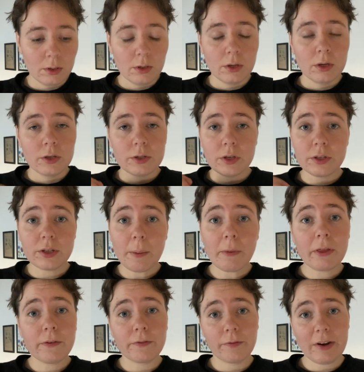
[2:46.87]
So some
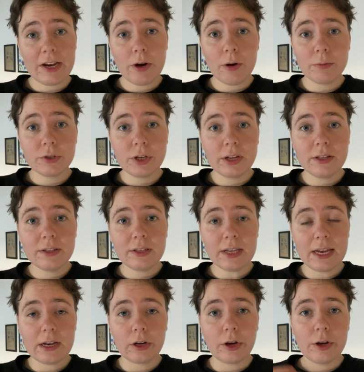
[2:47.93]
of the free options
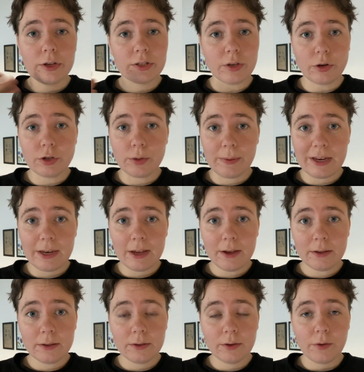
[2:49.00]
include social
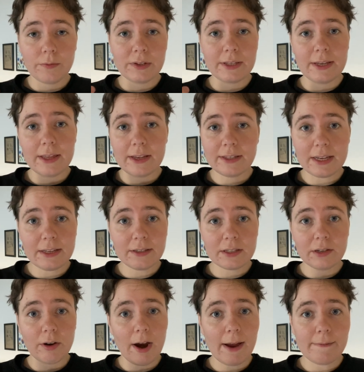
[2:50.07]
media. Obviously there's
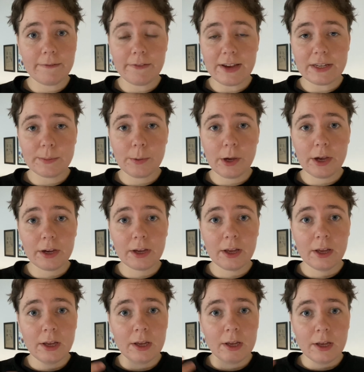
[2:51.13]
Instagram, Facebook,
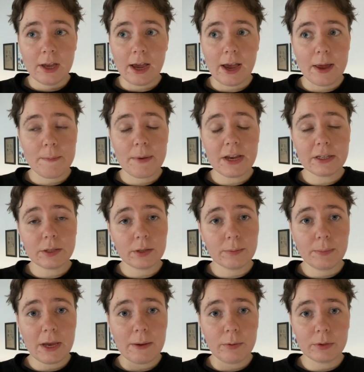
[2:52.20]
and
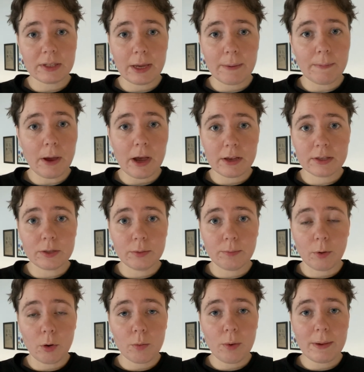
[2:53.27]
people's like personal
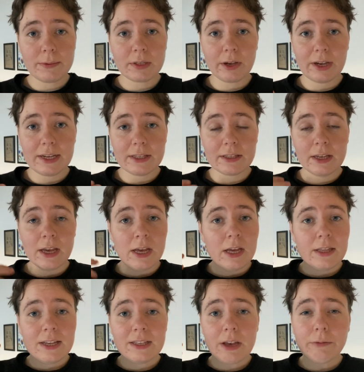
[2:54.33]
blog websites.
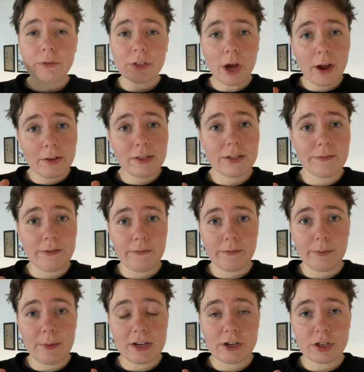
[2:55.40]
These have tons of
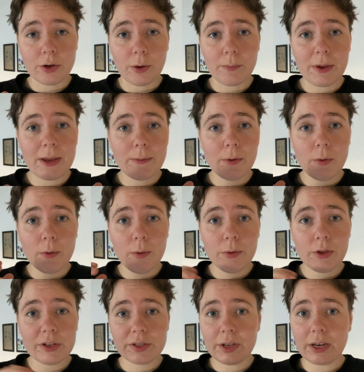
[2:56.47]
information on. People
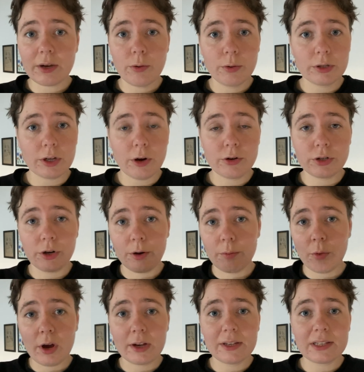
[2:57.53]
that study horticulture and
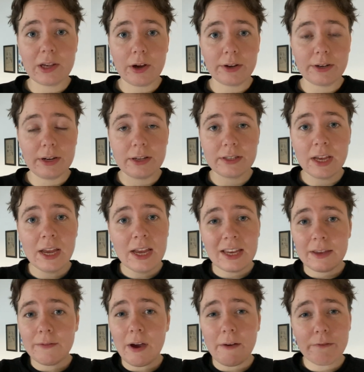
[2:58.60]
work as gardeners
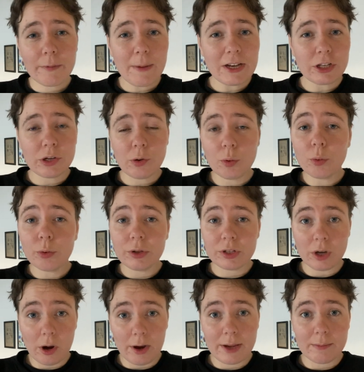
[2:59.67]
give out information all the
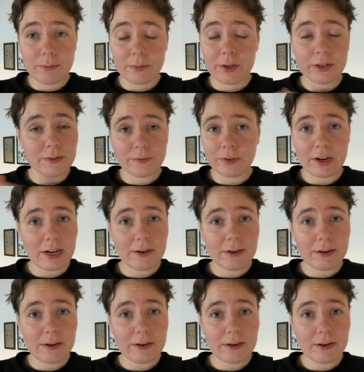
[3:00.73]
time that's free.